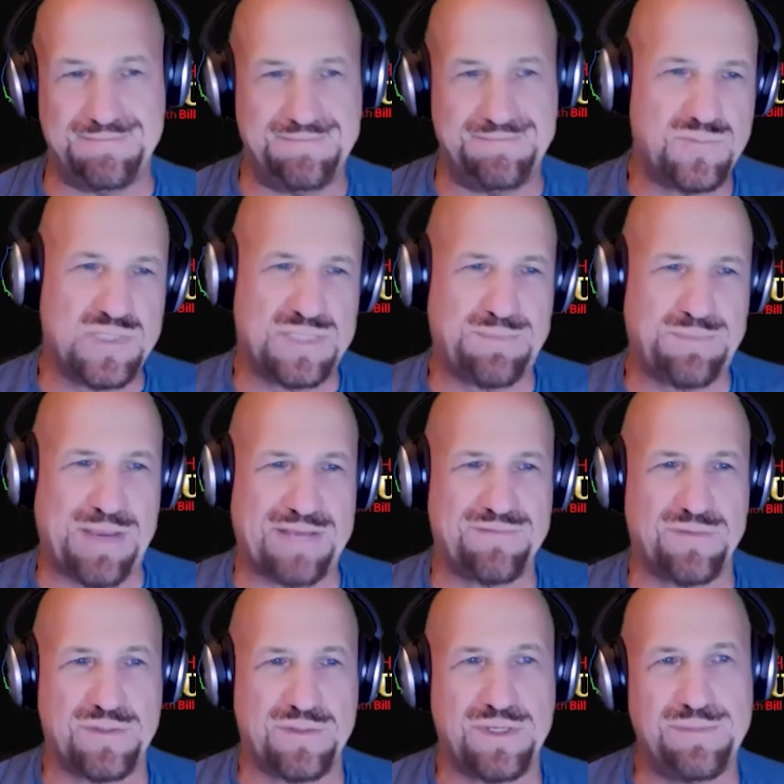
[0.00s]

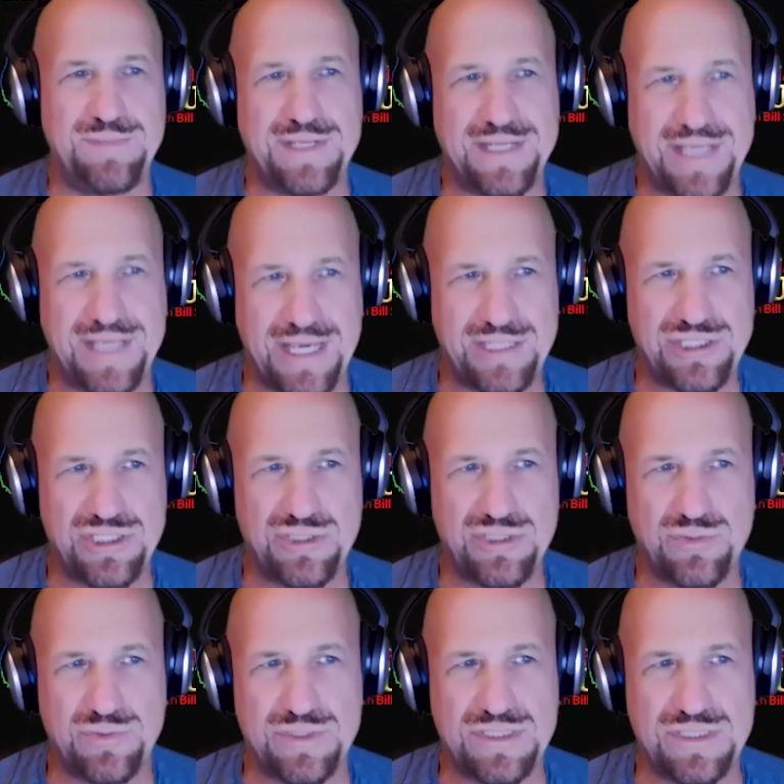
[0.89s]
respectful communication
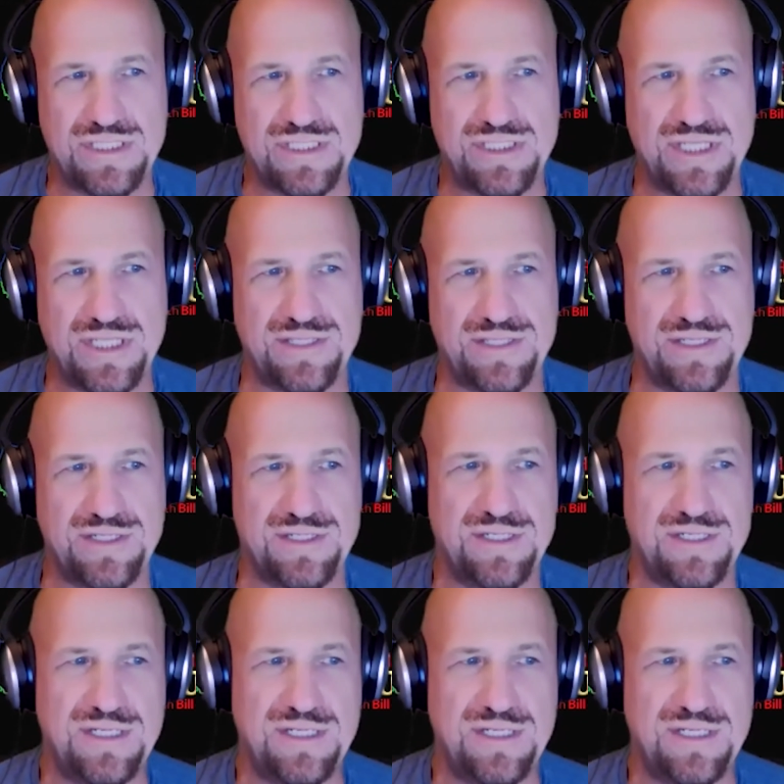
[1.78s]
towards each other,